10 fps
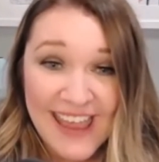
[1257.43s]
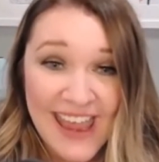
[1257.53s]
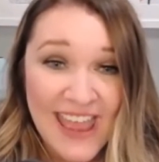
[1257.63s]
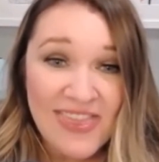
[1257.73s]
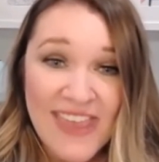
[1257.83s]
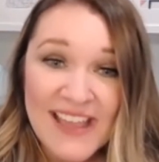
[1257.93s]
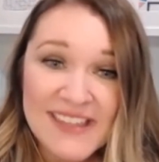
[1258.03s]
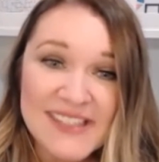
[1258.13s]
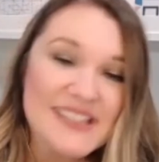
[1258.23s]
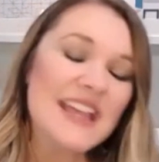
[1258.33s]
And
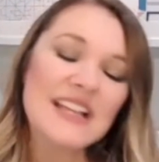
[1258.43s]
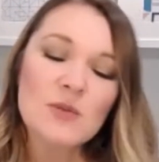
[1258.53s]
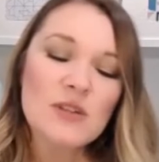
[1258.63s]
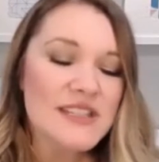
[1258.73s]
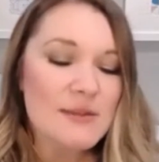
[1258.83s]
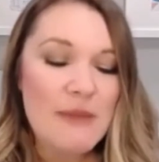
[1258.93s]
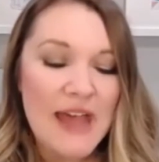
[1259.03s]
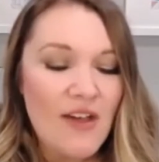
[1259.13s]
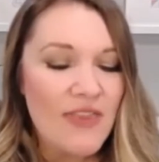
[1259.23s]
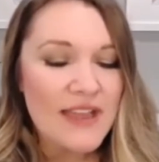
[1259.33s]
that's what it's
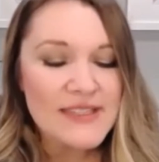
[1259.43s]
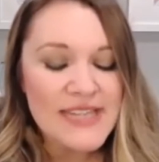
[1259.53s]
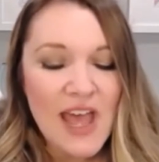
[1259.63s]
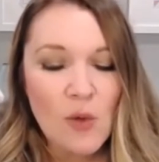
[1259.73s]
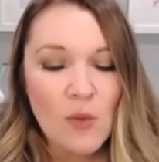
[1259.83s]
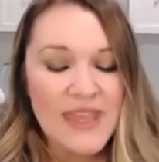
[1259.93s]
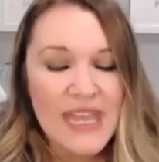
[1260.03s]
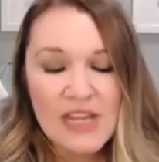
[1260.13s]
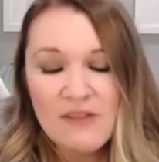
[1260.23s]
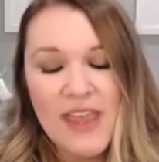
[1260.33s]
about. That's how we
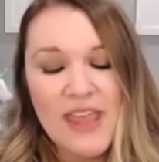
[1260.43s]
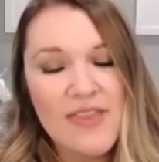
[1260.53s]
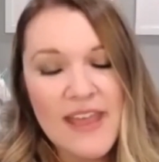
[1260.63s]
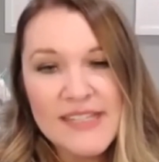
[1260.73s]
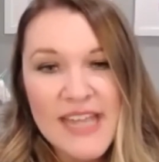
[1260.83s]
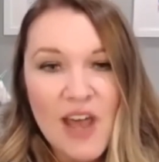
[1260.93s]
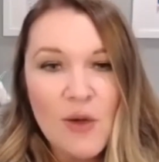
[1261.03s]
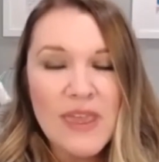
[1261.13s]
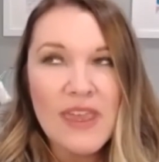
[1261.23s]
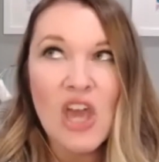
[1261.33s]
innovate. That's how
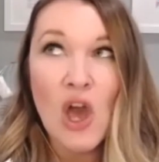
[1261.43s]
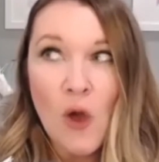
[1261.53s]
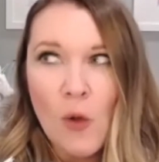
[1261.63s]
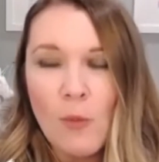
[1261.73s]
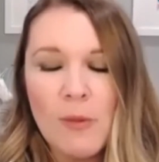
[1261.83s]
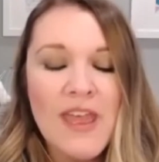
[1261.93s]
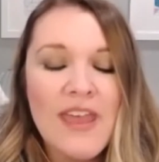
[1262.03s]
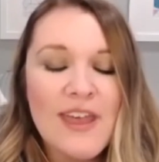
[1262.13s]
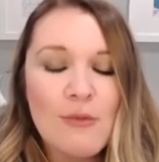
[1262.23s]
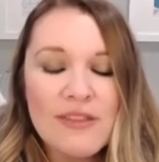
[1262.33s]
we cope
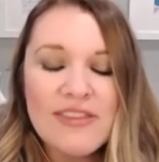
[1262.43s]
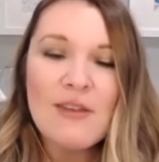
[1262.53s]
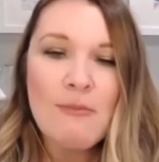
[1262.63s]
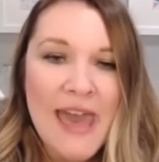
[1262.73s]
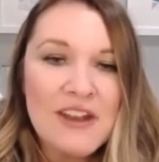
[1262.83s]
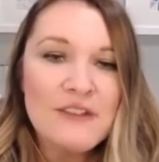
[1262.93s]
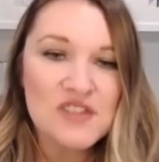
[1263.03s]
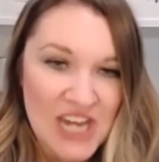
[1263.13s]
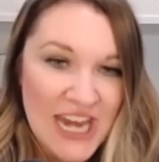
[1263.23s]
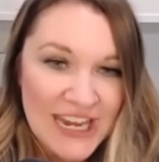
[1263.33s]
with the amount of
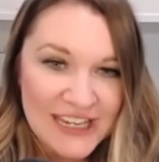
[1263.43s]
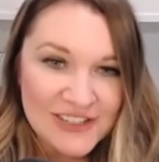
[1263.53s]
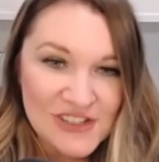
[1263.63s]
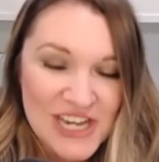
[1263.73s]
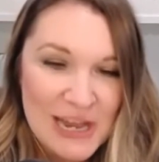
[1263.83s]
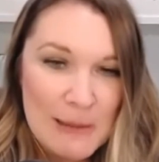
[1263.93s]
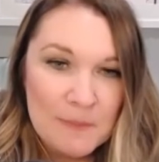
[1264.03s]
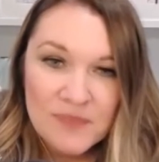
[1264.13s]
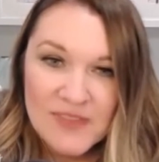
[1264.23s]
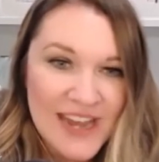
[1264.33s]
change
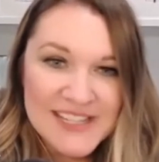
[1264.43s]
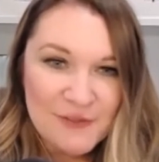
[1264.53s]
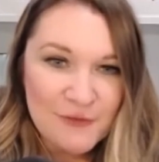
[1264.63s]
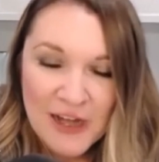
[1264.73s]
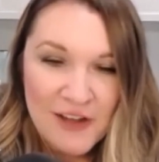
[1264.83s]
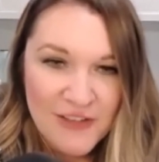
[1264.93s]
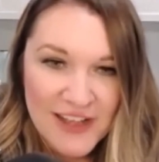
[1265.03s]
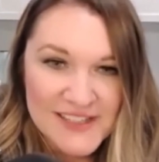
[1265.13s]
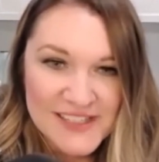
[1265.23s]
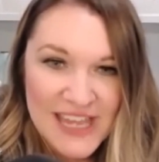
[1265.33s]
that is in front of
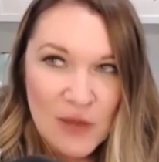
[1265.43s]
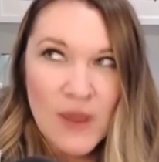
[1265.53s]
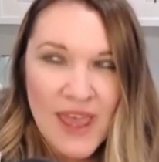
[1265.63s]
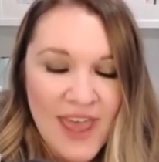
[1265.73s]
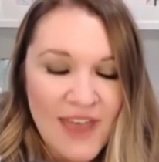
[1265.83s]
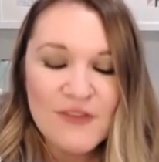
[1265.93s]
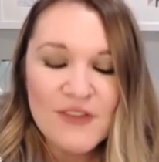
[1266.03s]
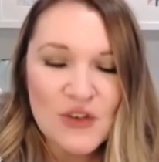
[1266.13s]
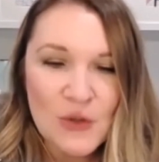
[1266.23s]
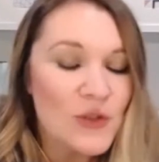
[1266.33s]
us. Like, we have
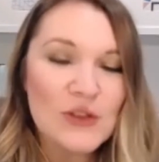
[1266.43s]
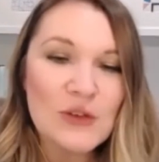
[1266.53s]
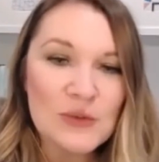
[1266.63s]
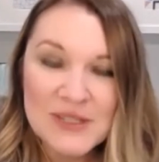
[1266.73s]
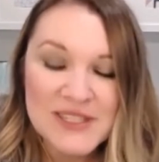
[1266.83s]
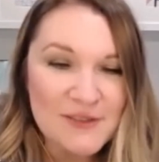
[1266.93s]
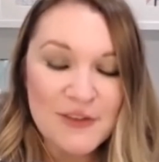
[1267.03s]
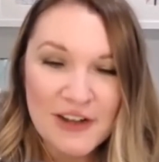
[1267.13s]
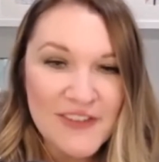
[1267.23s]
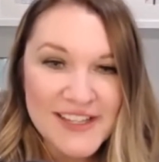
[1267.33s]
no clue what's in
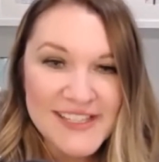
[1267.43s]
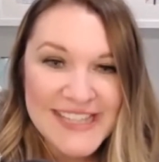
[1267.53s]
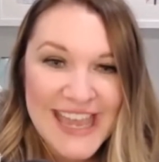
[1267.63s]
front of us.